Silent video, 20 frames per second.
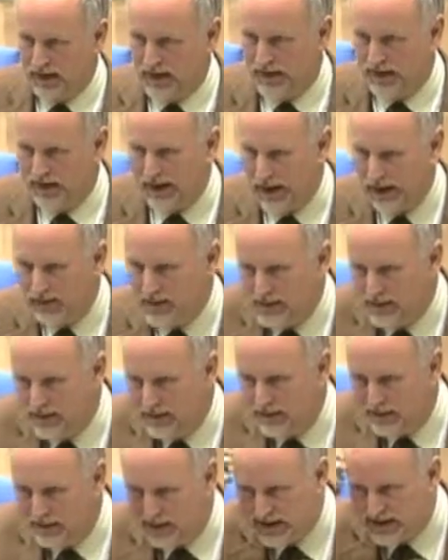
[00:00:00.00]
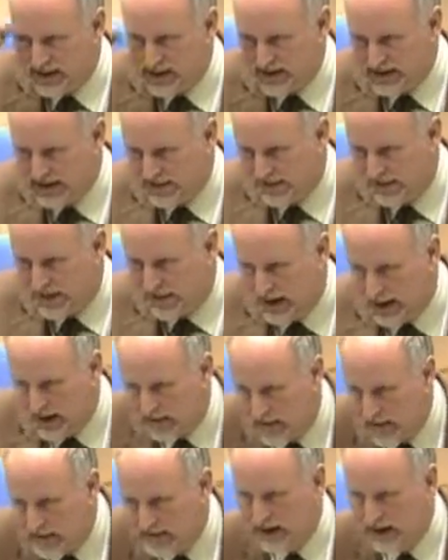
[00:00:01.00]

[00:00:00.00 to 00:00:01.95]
And then you see between 65 and